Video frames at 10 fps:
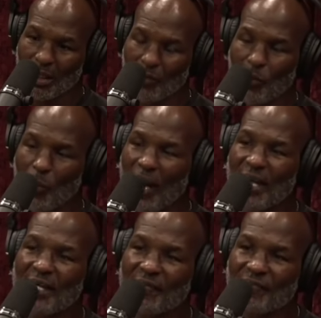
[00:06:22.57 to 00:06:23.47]
the way
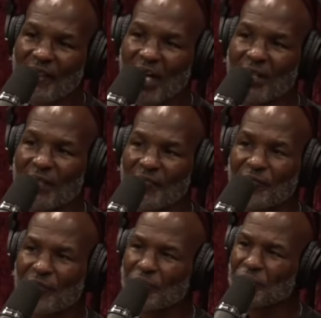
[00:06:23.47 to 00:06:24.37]
he'd done
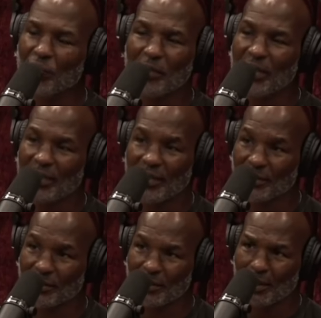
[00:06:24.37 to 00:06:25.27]
for so many years.